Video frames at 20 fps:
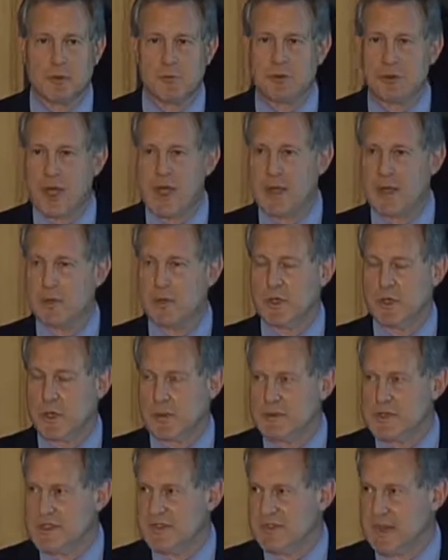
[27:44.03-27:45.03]
from Brian
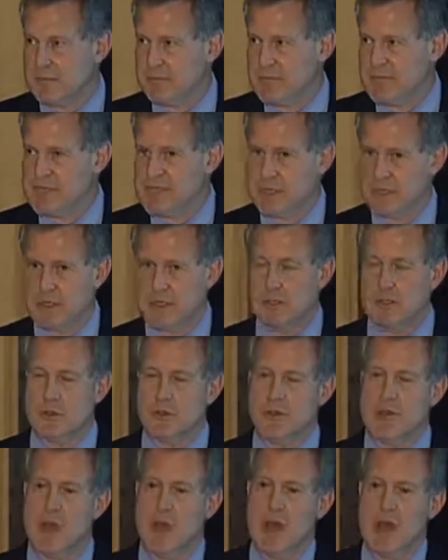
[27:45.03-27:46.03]
Williams of NBC
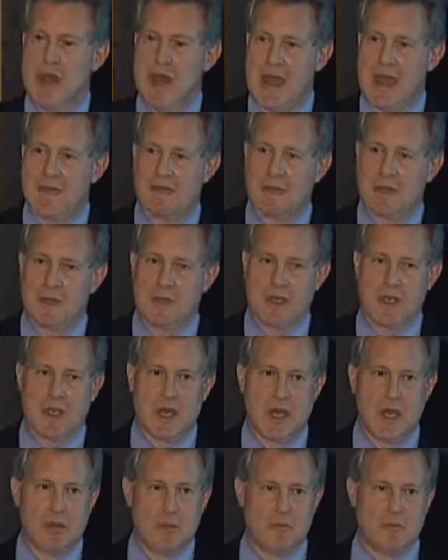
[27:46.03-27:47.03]
News after
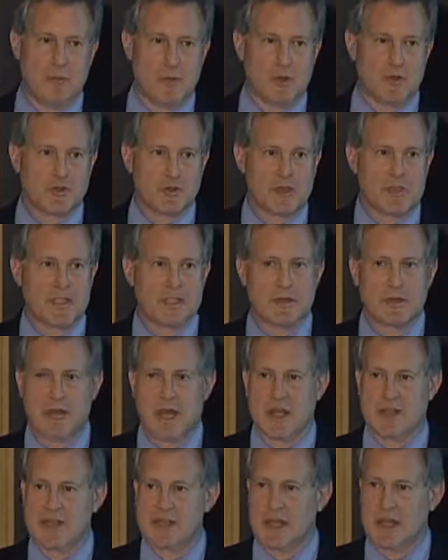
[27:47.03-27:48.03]
the most recent
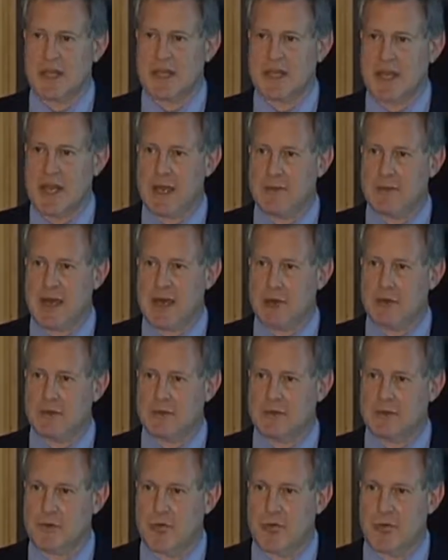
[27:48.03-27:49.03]
study came out
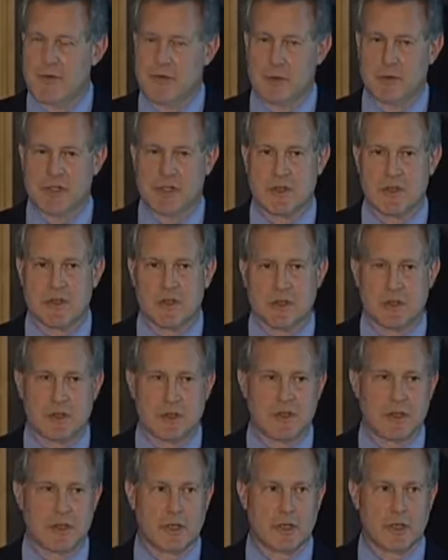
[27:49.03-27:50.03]
that was in the
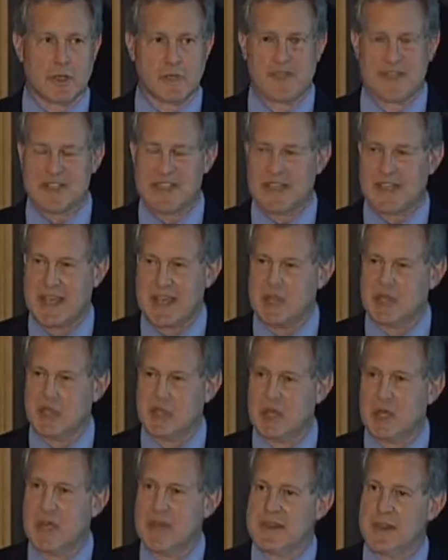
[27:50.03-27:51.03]
Journal of Clinical
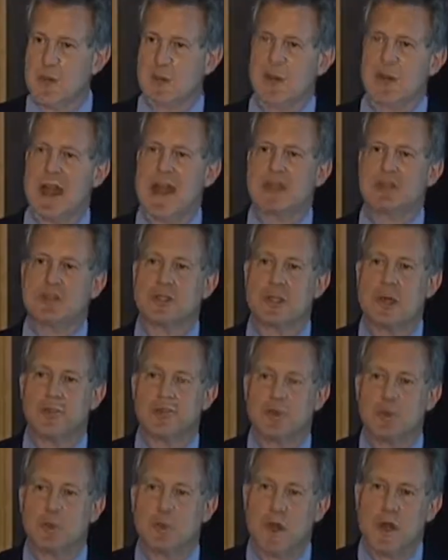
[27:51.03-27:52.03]
Investigation that we are actually
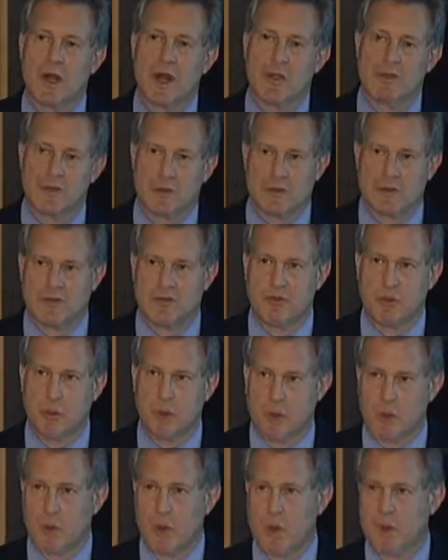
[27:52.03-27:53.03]
up to
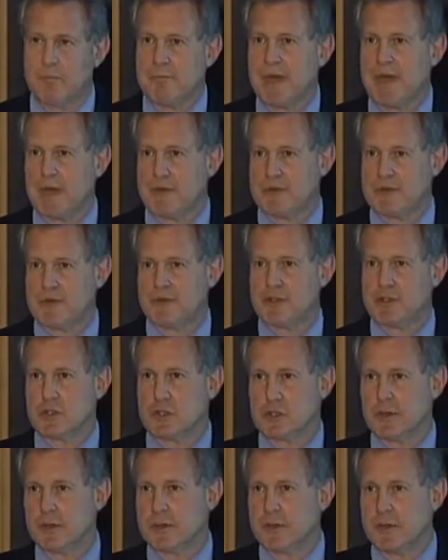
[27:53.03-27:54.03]
141 pounds of
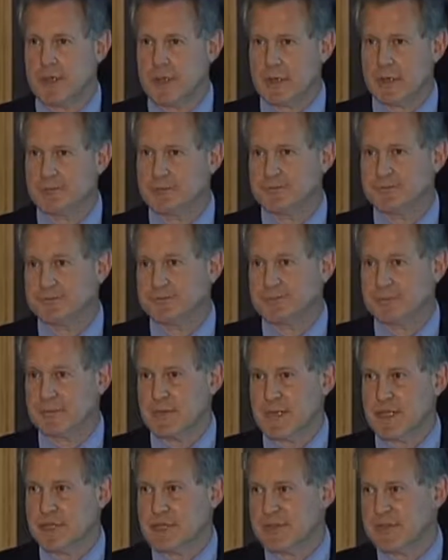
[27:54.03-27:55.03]
sugar per year,
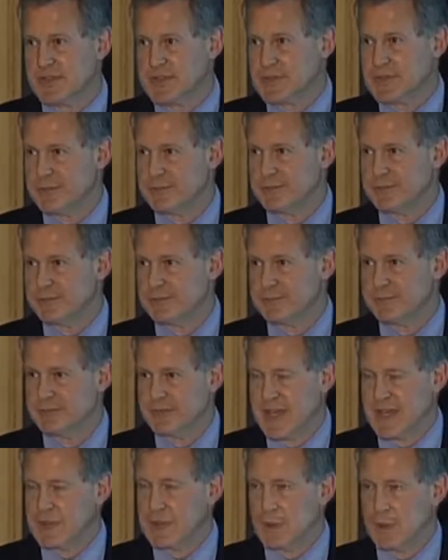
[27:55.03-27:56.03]
each of us.
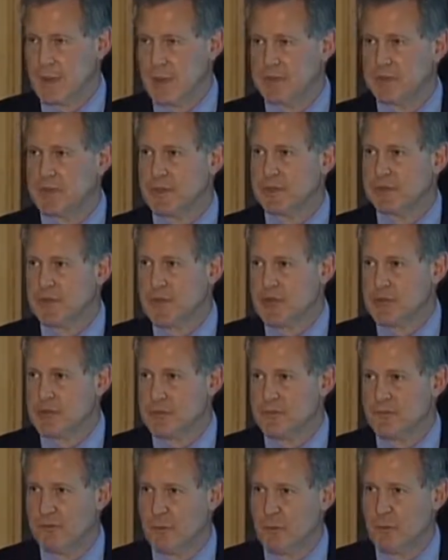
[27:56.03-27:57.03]
That's what we're up to,
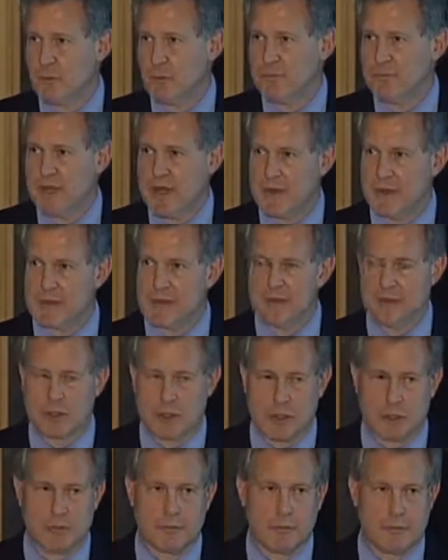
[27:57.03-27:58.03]
141 pounds of
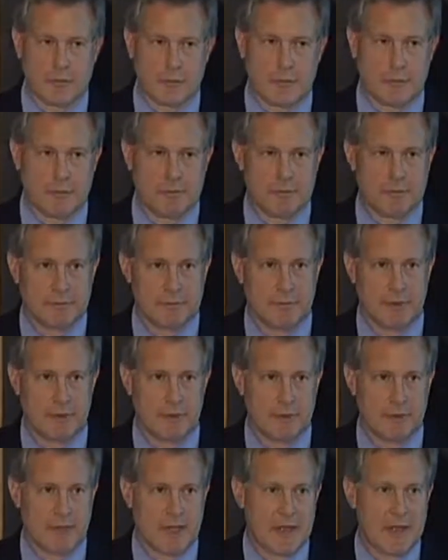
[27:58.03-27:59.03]
sugar per year.
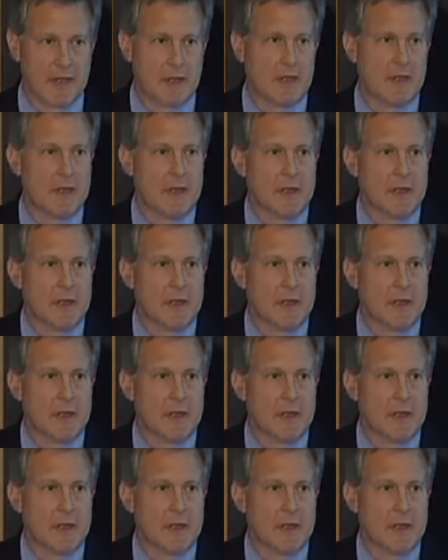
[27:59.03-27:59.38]
Okay?